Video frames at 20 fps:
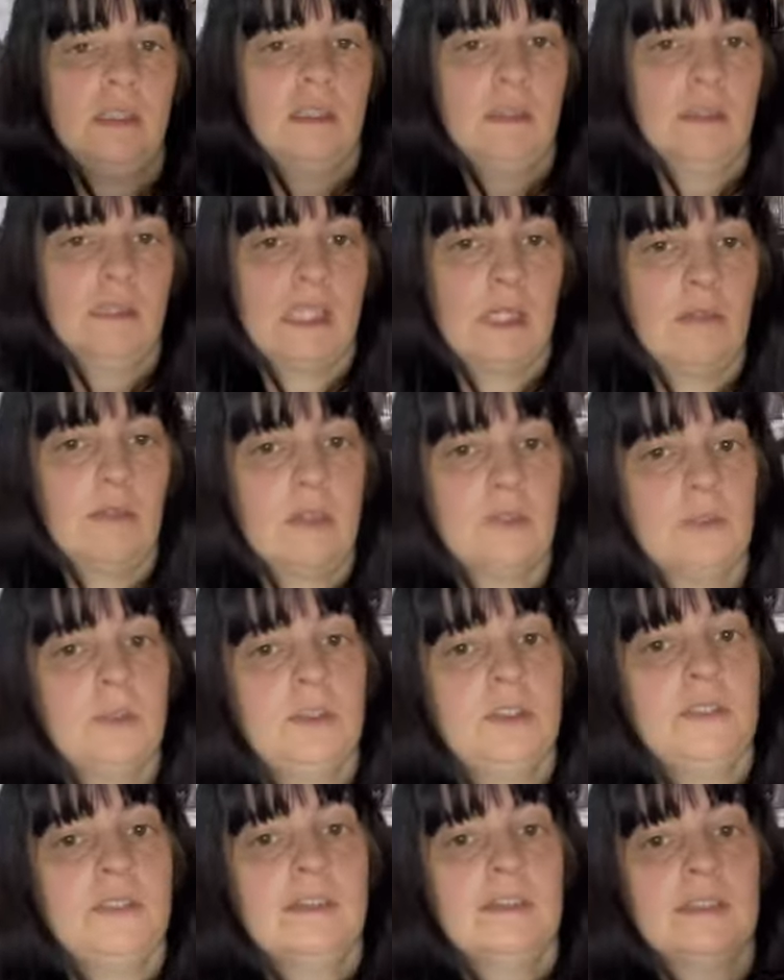Look how
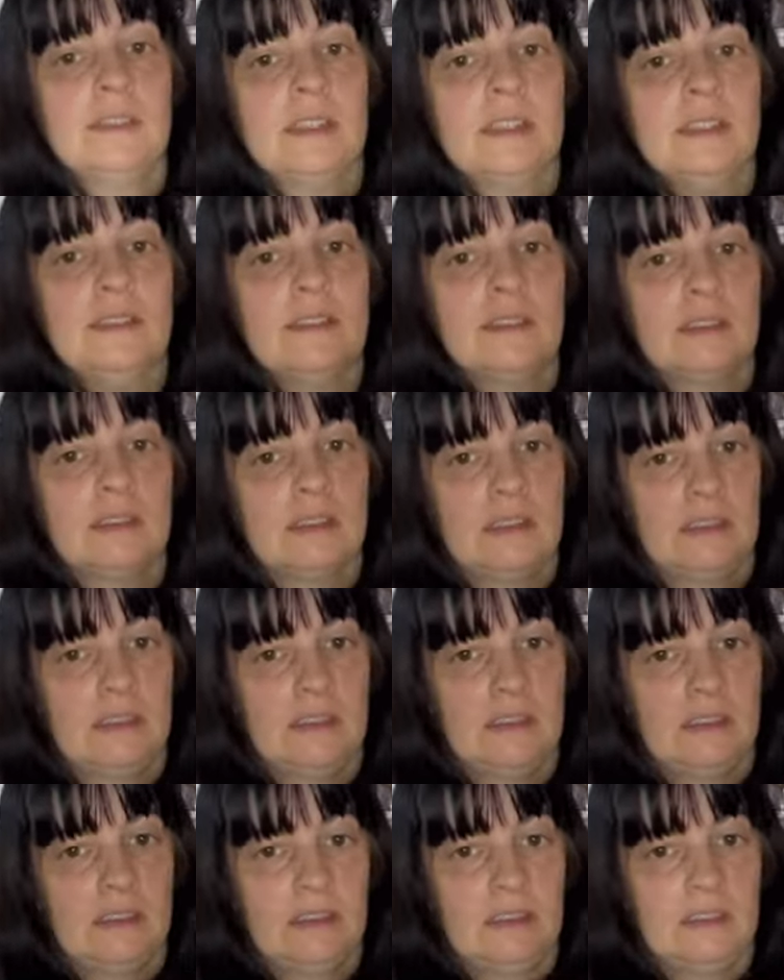gorgeous this is.
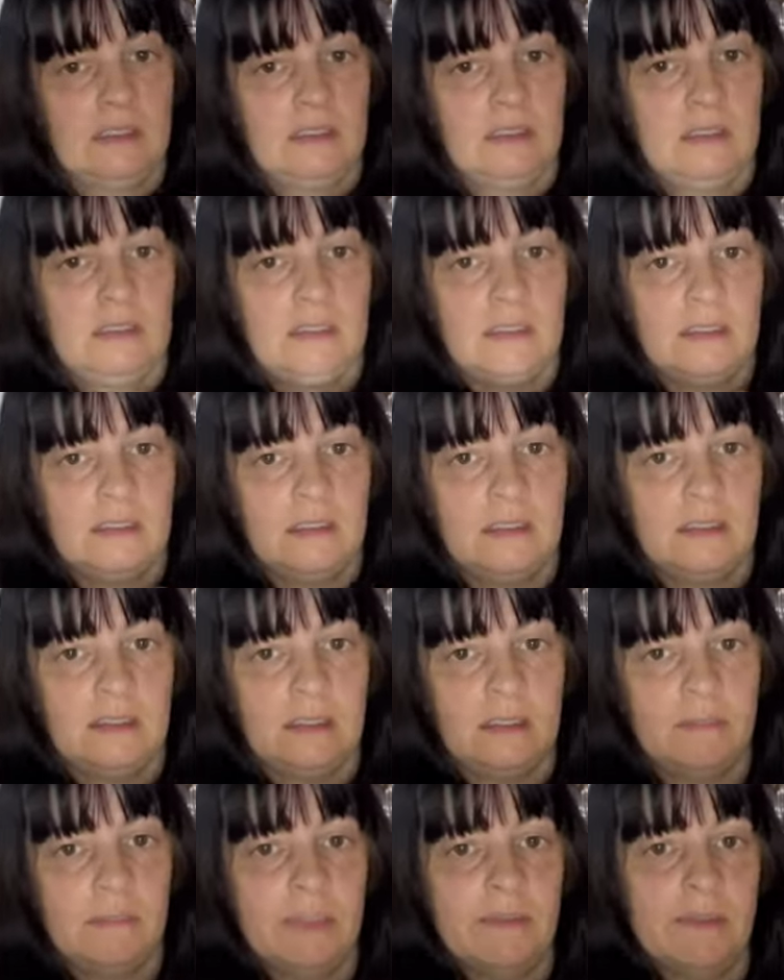
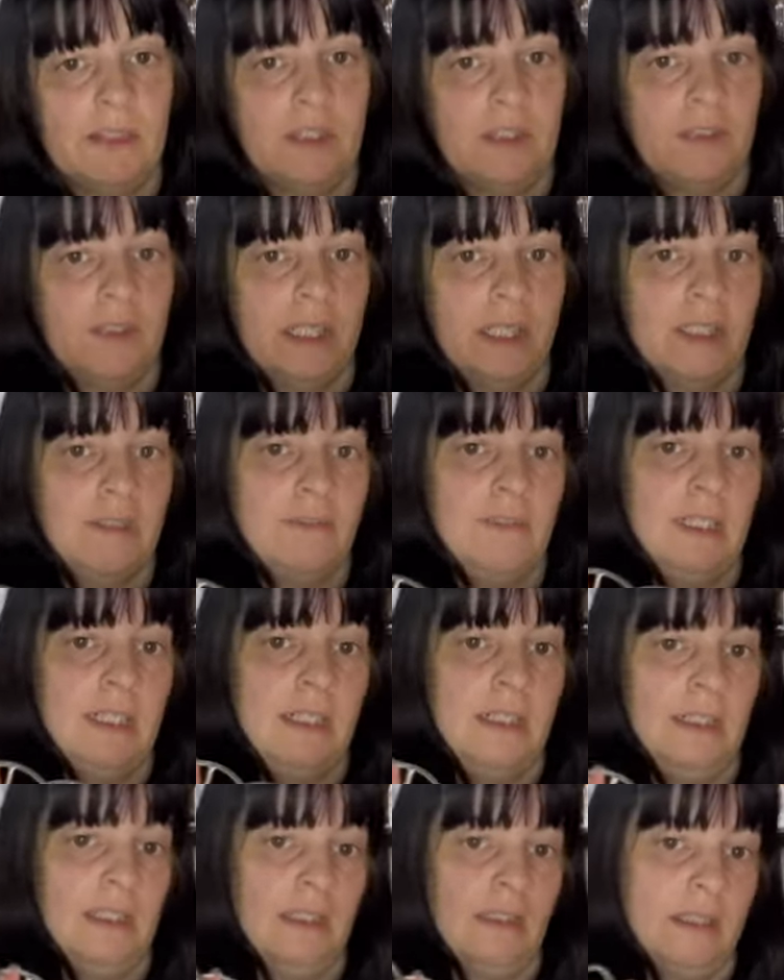A mirror tray,
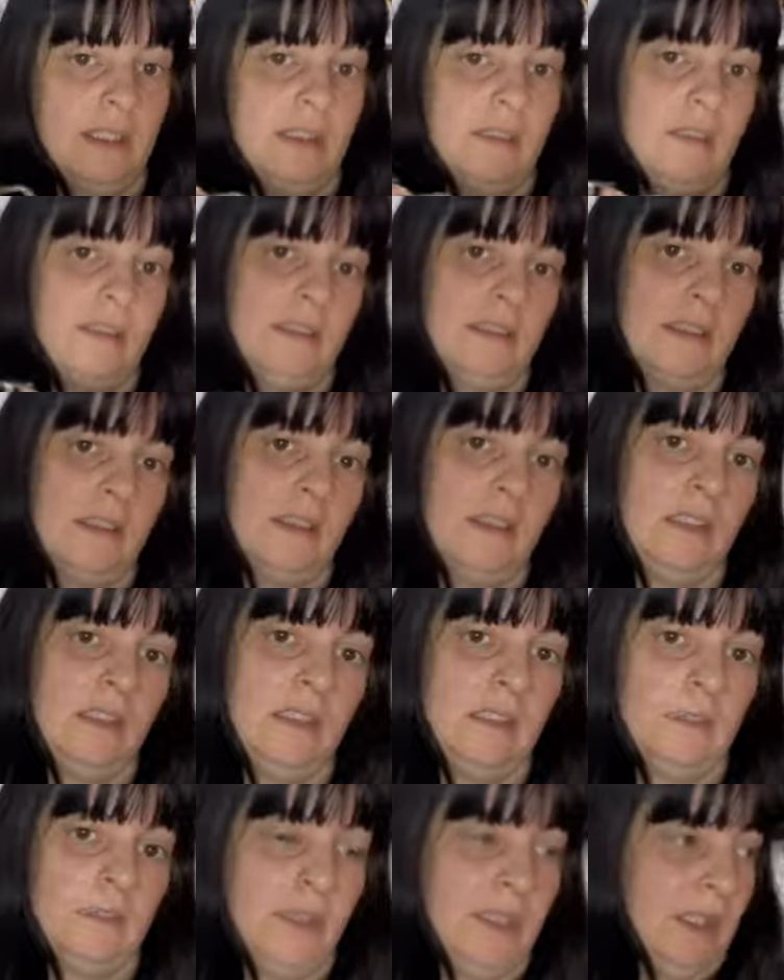really nice.
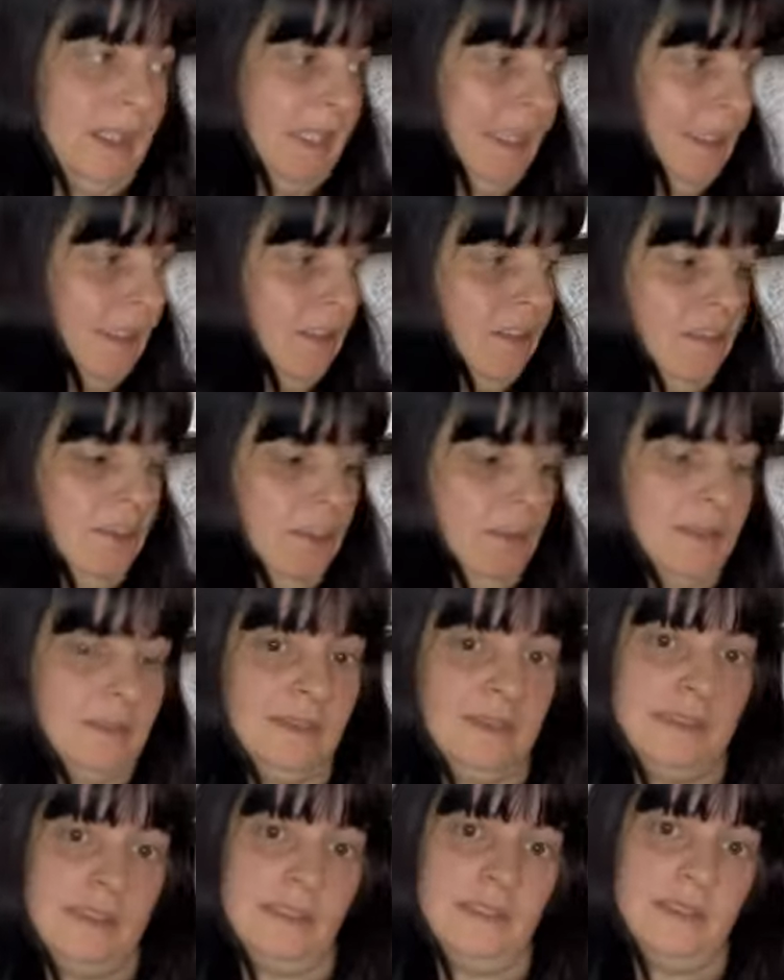Put your candles and
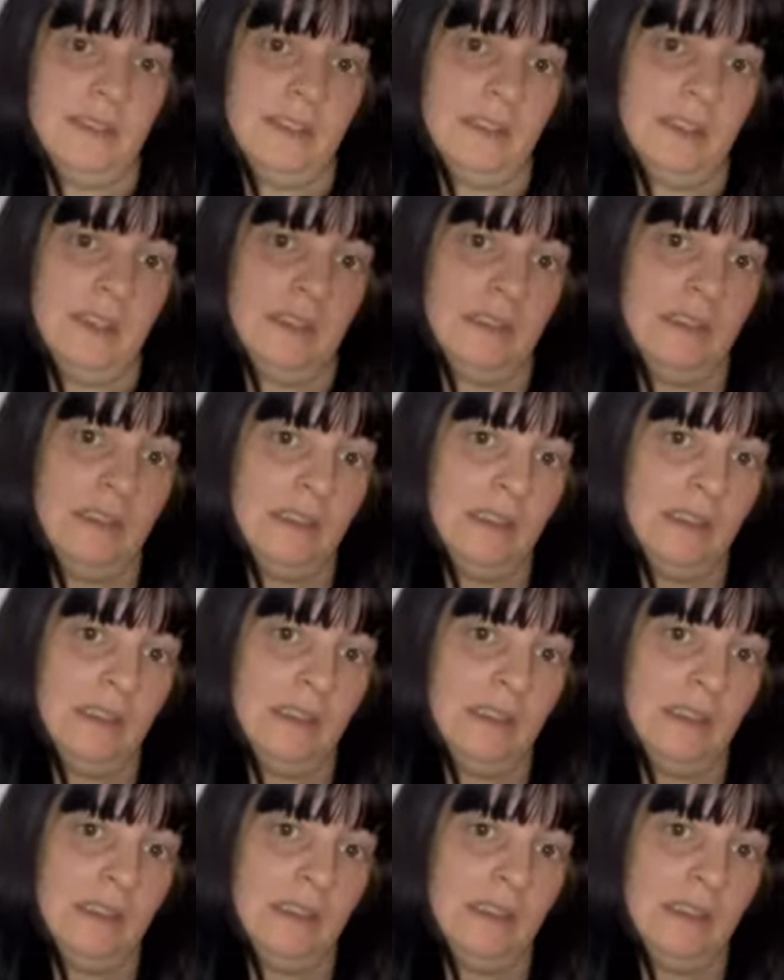stuff in there.